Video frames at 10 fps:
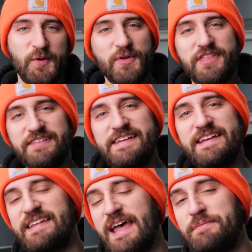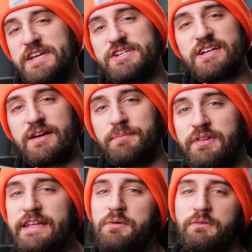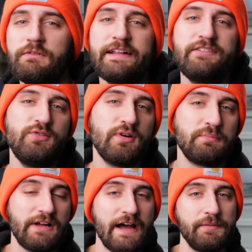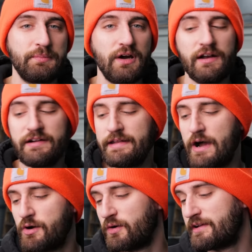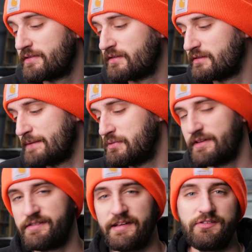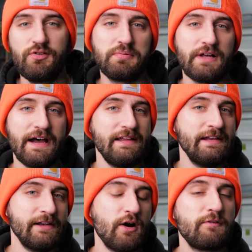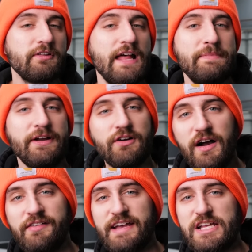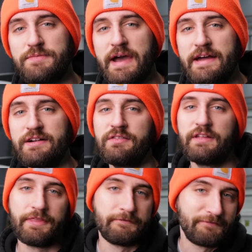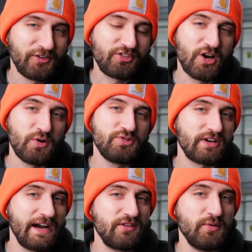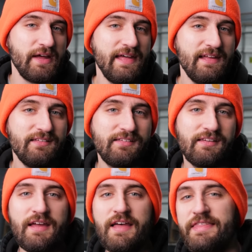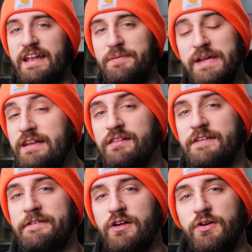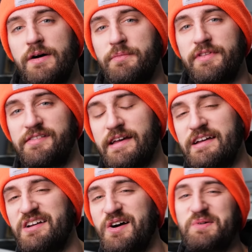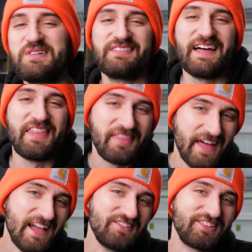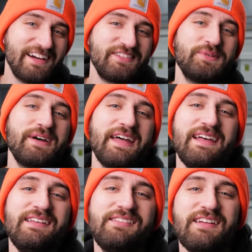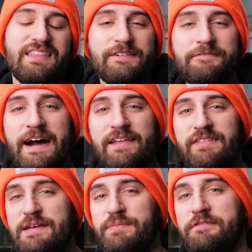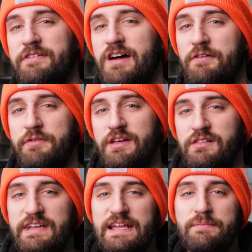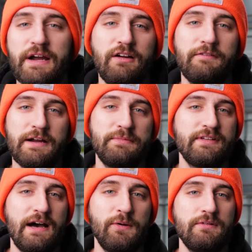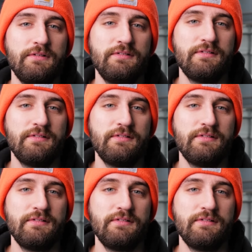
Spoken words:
With the decontamination complete, we're ready to apply the product. Now, according to the label, it says to apply it in an overlapping crosshatch pattern, let the first coat dry to a haze, then immediately follow it up with a second coat, let that dry to a haze, and then finally buff it off with a clean microfiber towel.